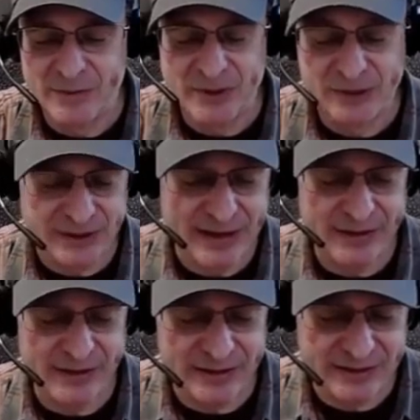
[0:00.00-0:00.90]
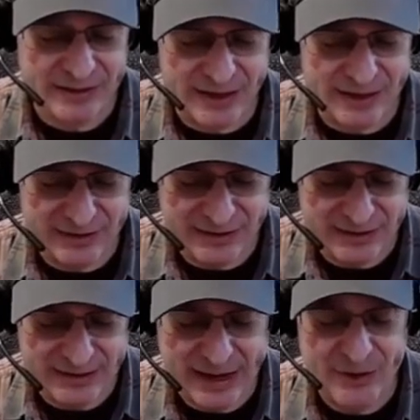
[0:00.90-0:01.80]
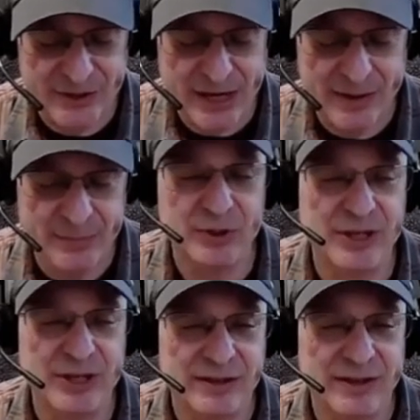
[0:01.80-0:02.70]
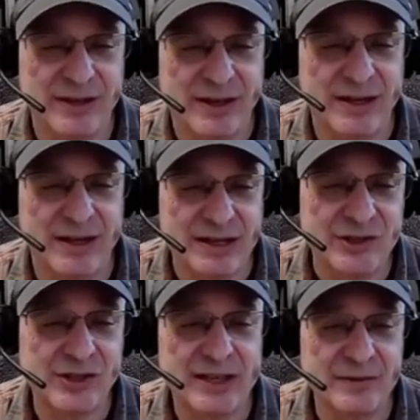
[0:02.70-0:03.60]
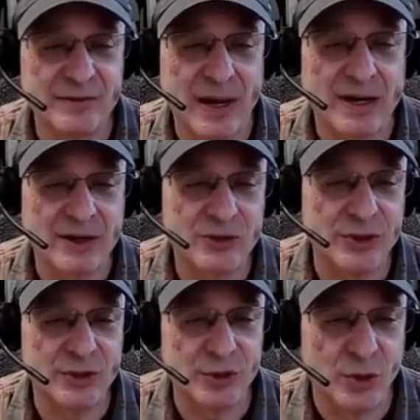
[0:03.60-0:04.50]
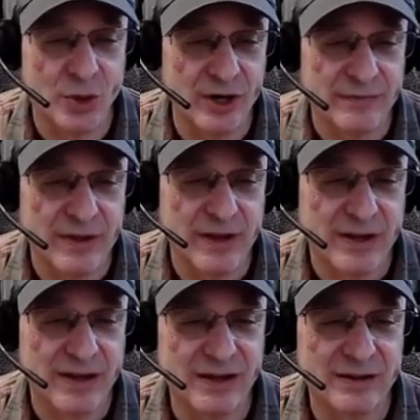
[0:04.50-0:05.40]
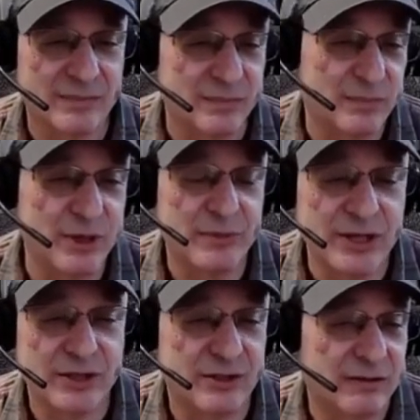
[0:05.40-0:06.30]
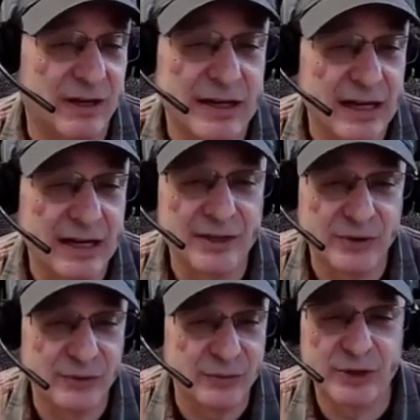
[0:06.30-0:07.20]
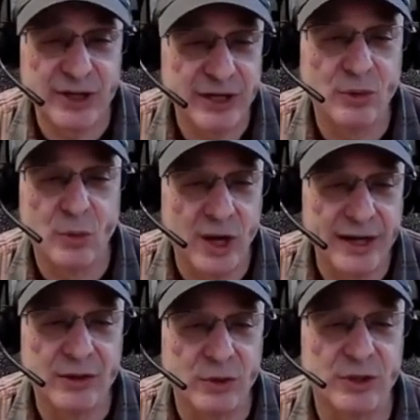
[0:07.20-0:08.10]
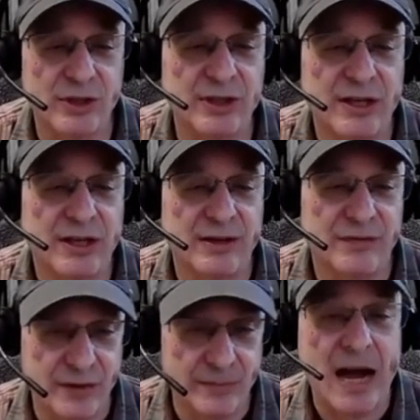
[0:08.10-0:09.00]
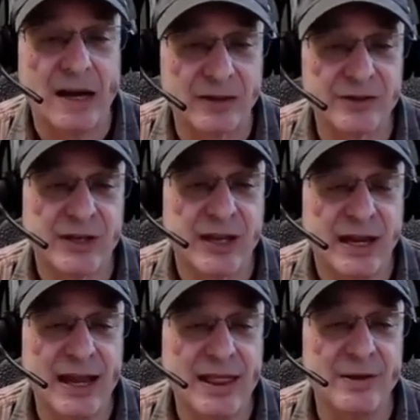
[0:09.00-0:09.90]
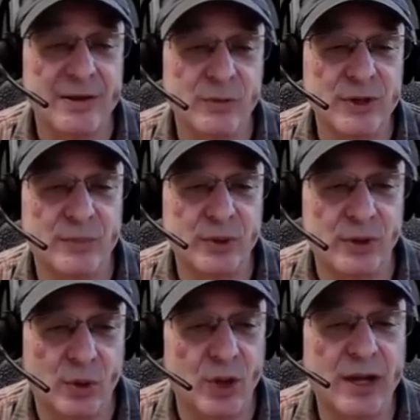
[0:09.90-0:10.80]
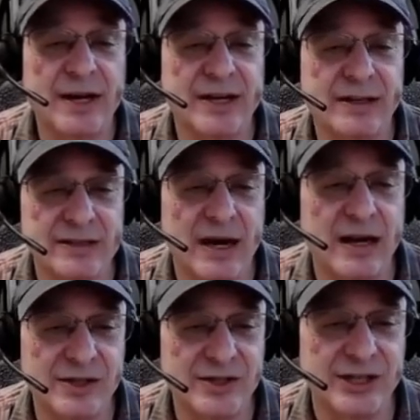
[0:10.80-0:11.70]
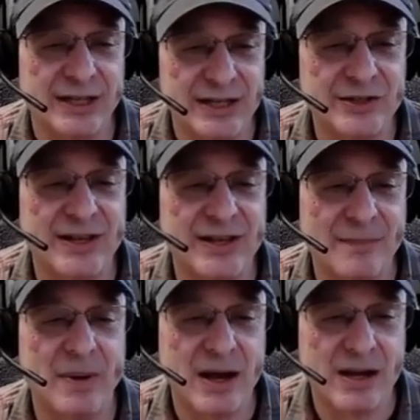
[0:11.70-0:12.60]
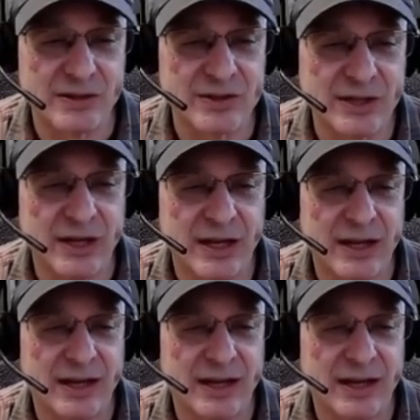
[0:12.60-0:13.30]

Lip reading: we built a countertop unit, insulated box with a door, pretty much any kind of refrigerator or wine cooler for the box. And then we put all our technology into that box.